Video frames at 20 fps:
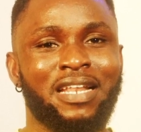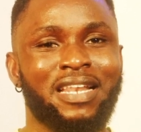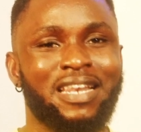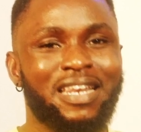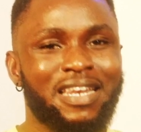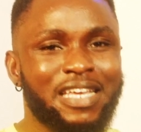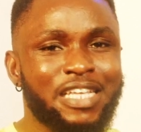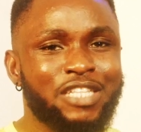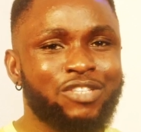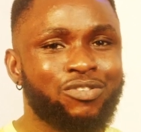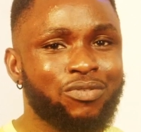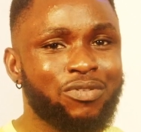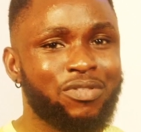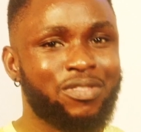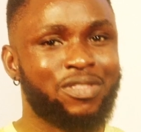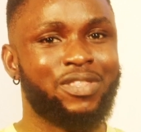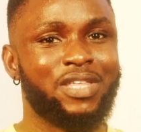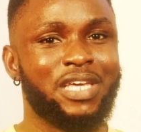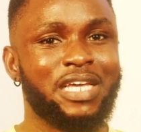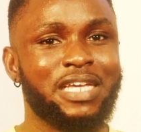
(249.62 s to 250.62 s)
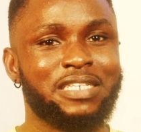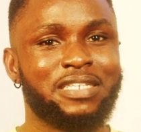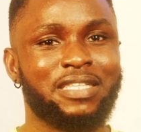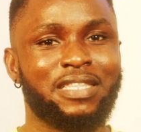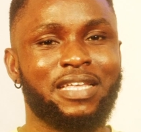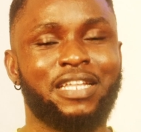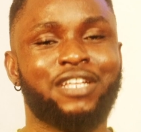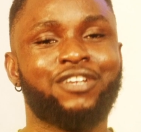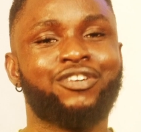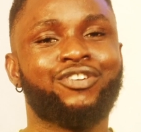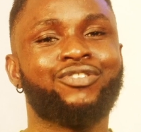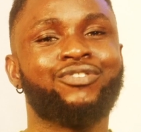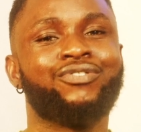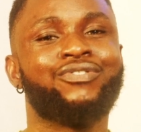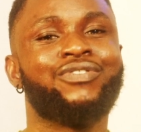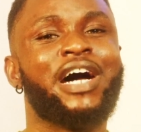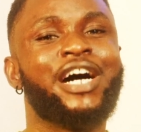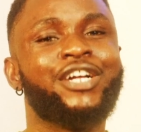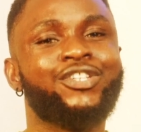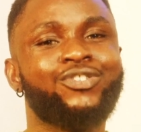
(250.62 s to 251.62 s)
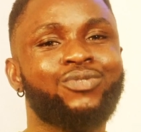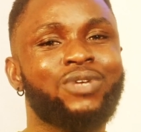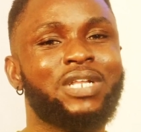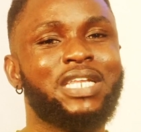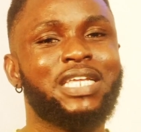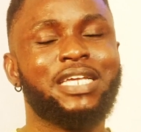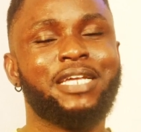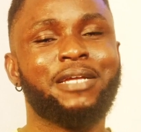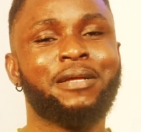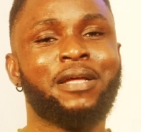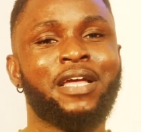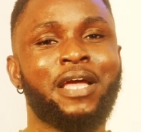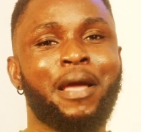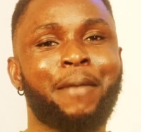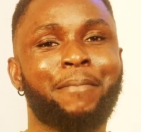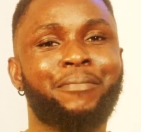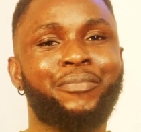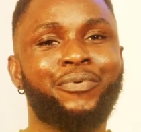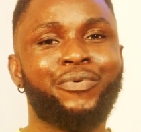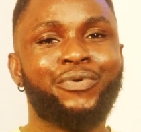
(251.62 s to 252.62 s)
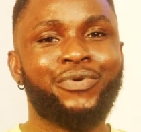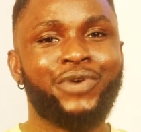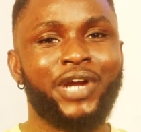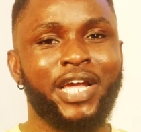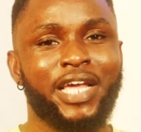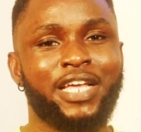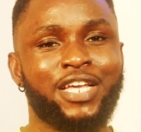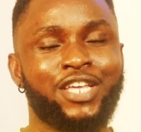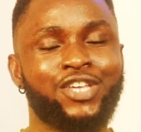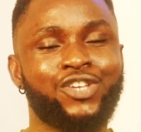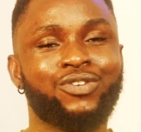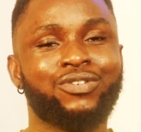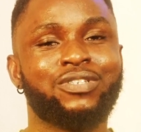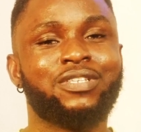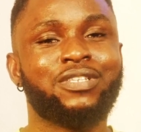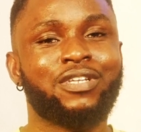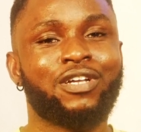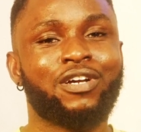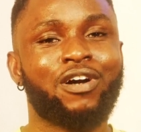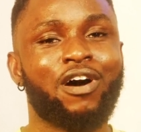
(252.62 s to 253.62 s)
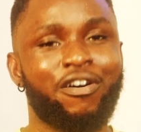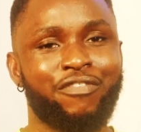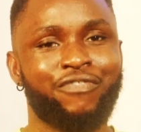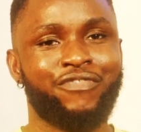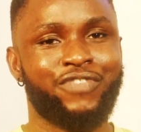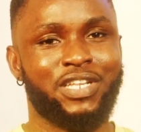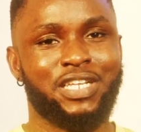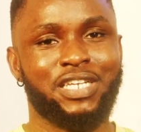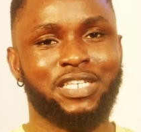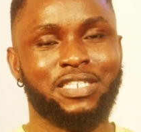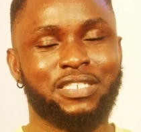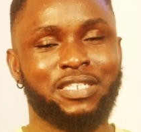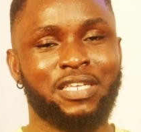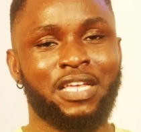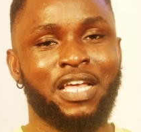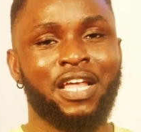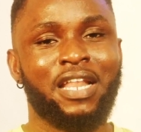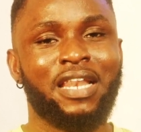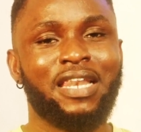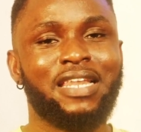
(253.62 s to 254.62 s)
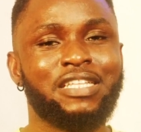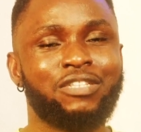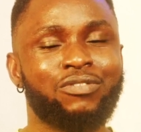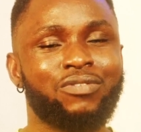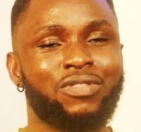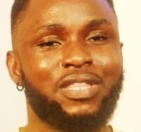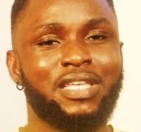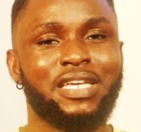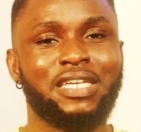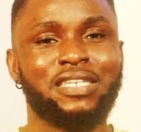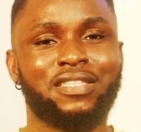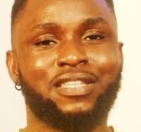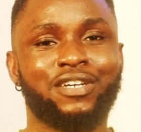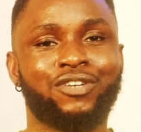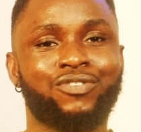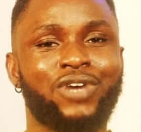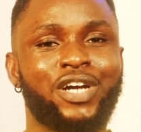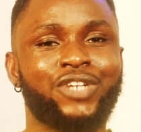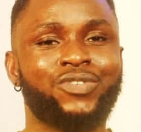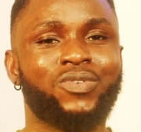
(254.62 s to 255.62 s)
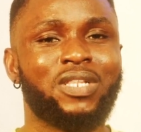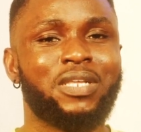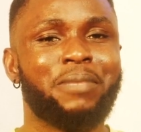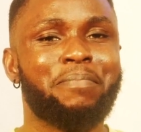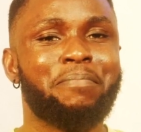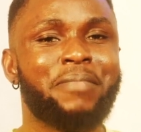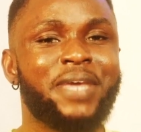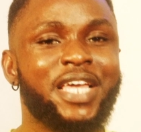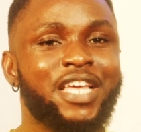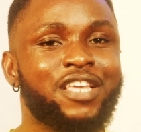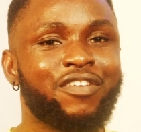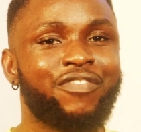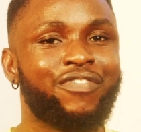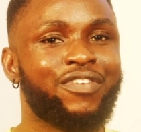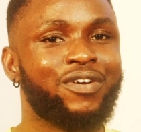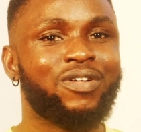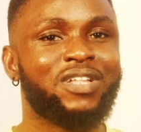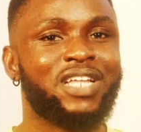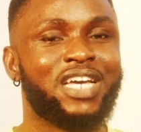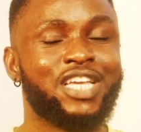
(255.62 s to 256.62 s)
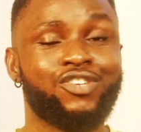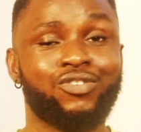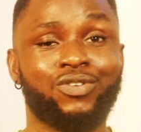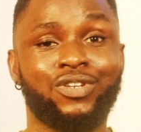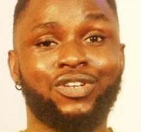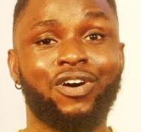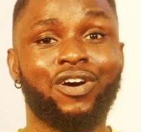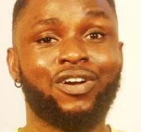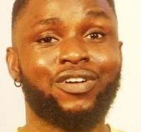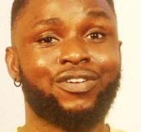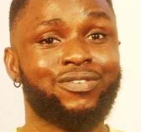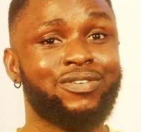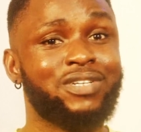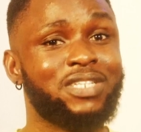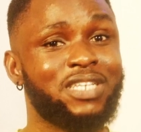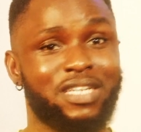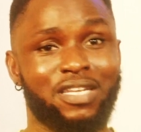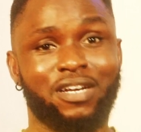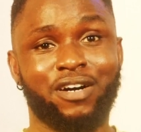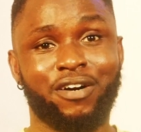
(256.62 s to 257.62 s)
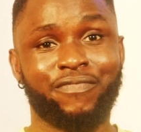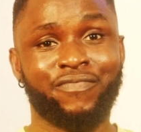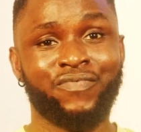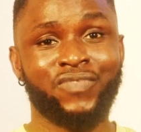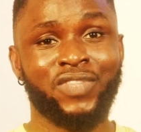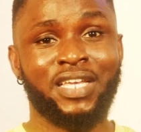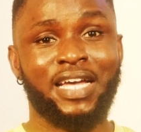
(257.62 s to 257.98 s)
little things that gradually break your confidence, little things that gradually make you feel like you're not good enough.